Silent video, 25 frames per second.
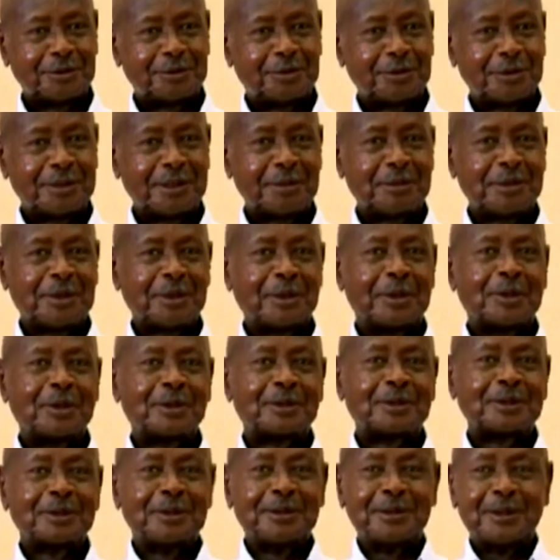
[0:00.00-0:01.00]
for them, they were
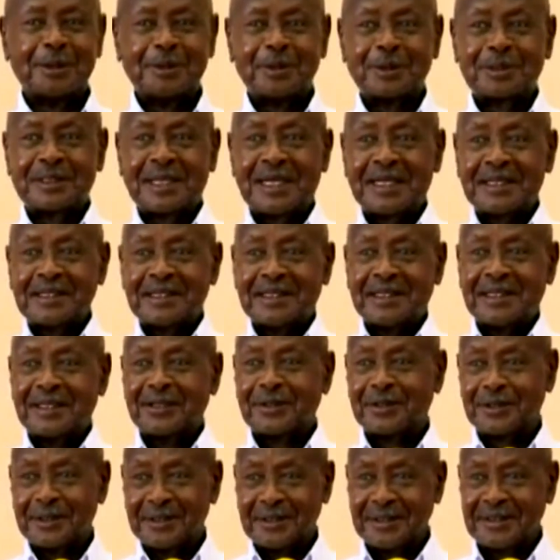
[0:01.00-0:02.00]
not, they were not adding
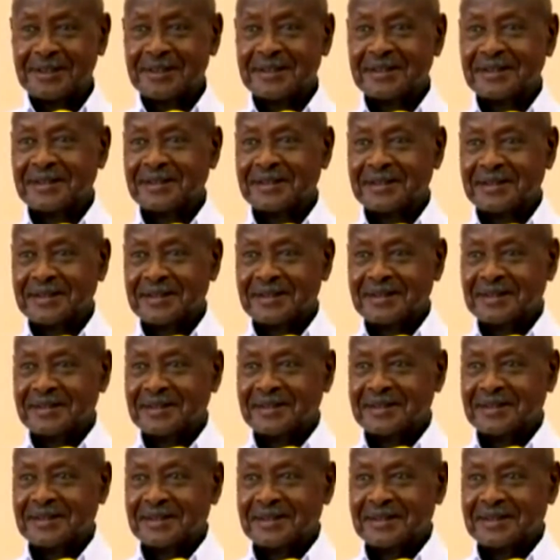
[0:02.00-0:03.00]
anything.
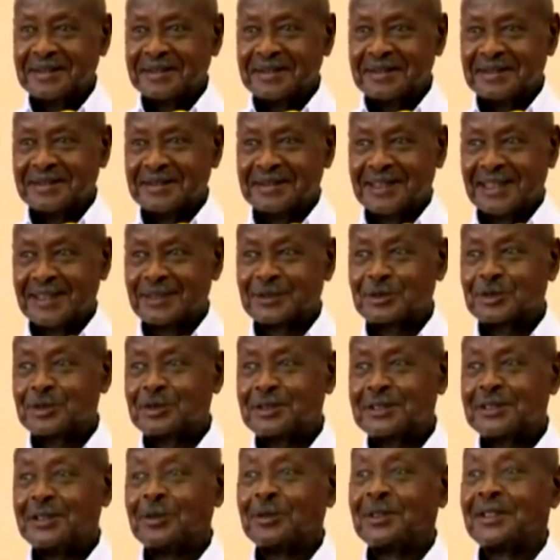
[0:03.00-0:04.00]
Just
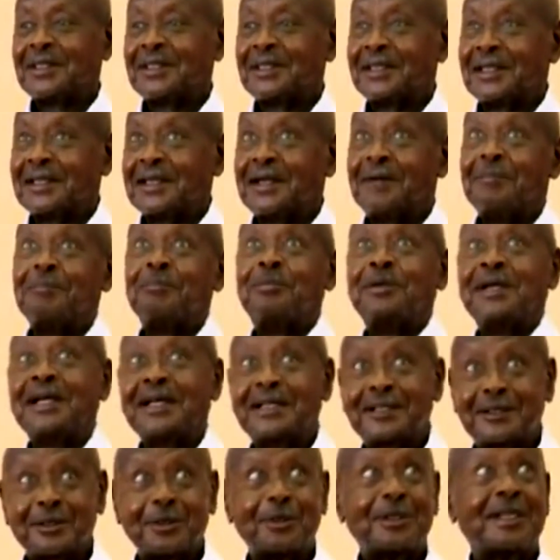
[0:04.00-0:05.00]
see whether the dam
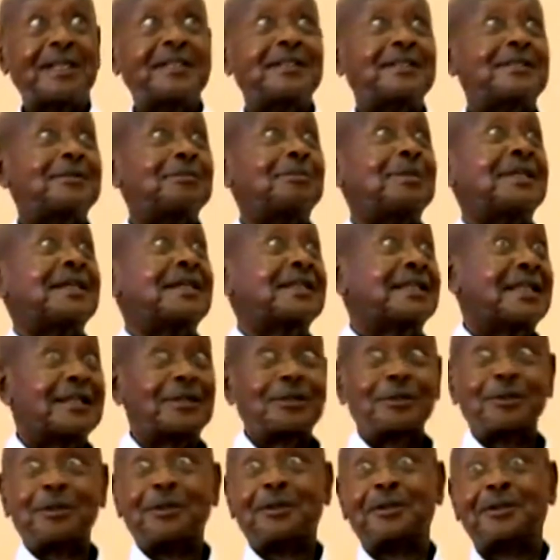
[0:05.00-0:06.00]
breaks or doesn't break.
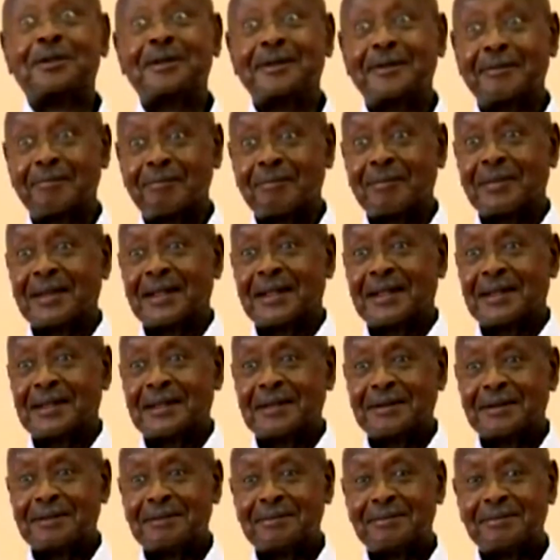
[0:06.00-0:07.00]
That's all.
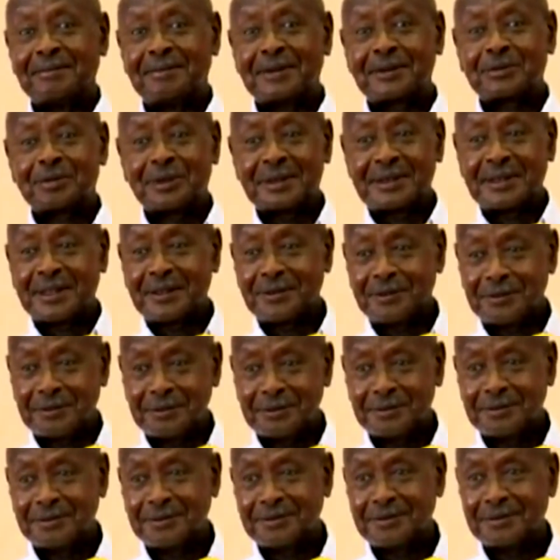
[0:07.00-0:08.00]
But what are
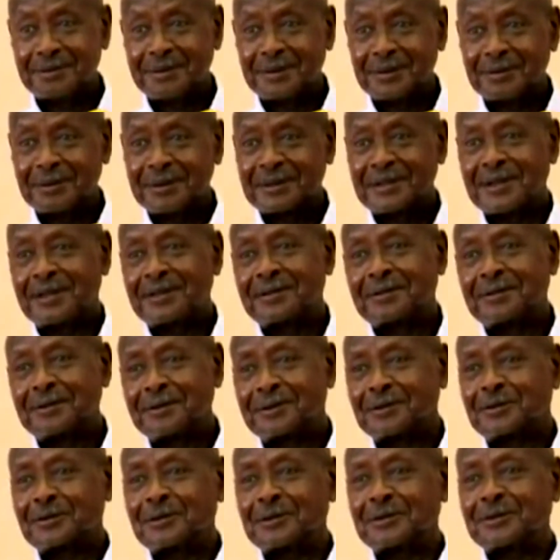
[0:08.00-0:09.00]
you, what, what are you
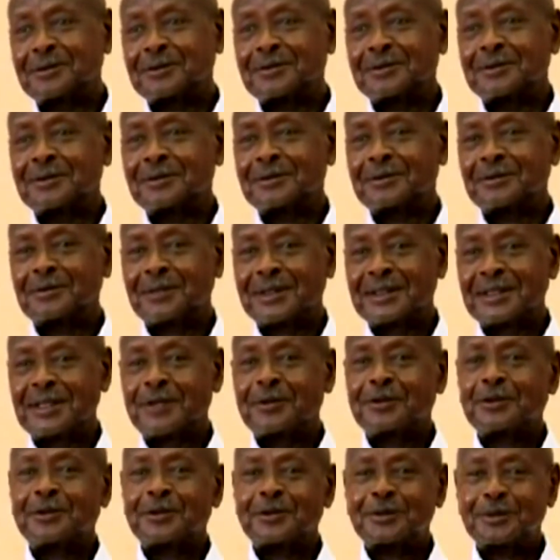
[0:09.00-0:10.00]
going to, what are
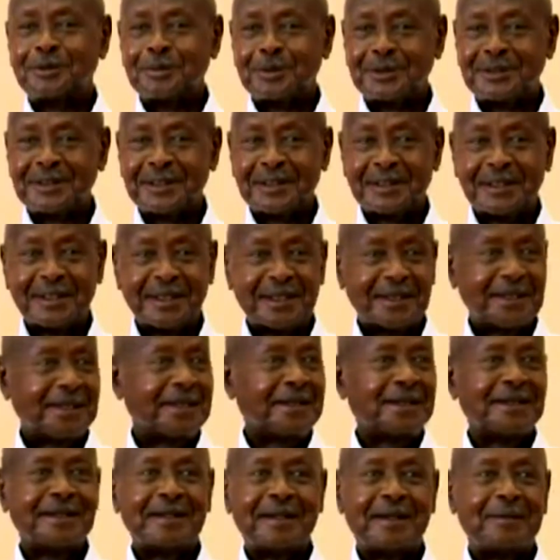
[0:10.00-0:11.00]
you contributing?
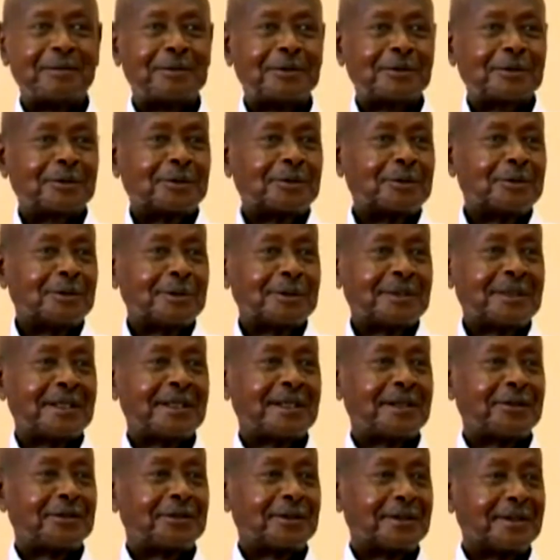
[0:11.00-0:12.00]
Uh-uh, I'm not
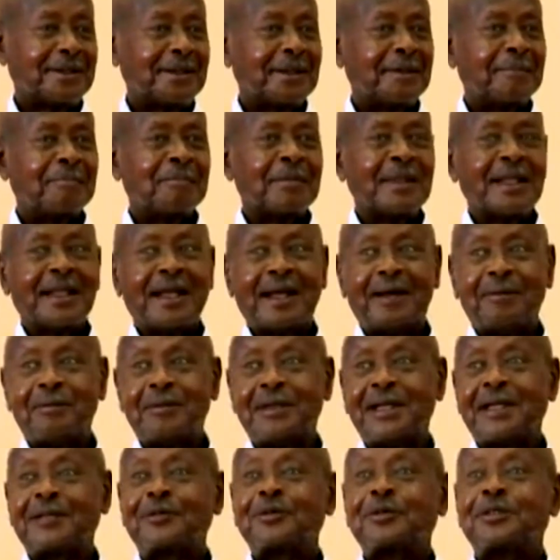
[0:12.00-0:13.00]
contributing anything.
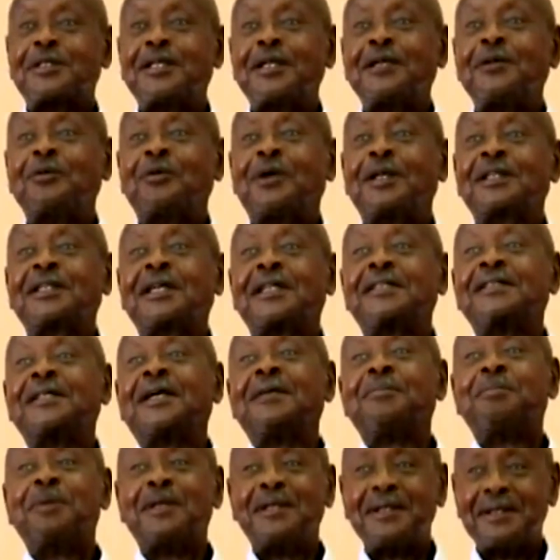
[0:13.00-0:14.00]
I'm here to say what
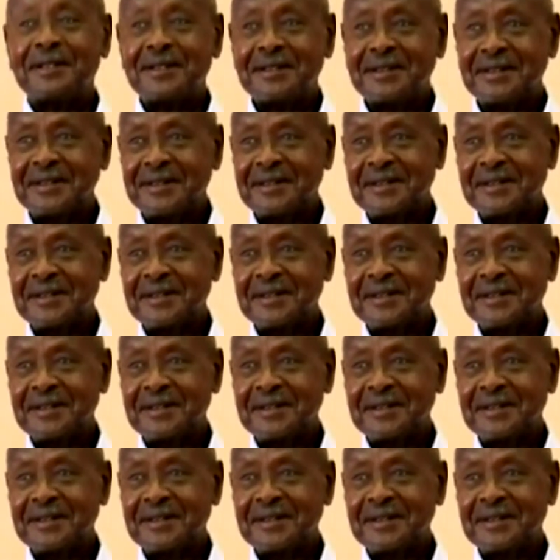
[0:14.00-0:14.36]
has happened.